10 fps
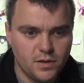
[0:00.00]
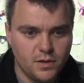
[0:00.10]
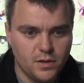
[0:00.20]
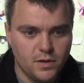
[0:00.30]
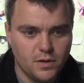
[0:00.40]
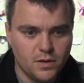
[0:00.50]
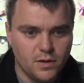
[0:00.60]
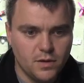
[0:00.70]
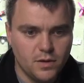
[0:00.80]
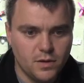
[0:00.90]

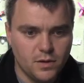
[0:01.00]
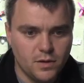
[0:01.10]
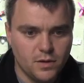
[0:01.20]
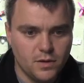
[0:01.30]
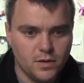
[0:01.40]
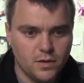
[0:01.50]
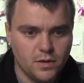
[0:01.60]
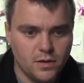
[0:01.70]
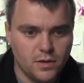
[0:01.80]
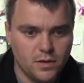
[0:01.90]

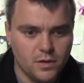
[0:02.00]
[no speech]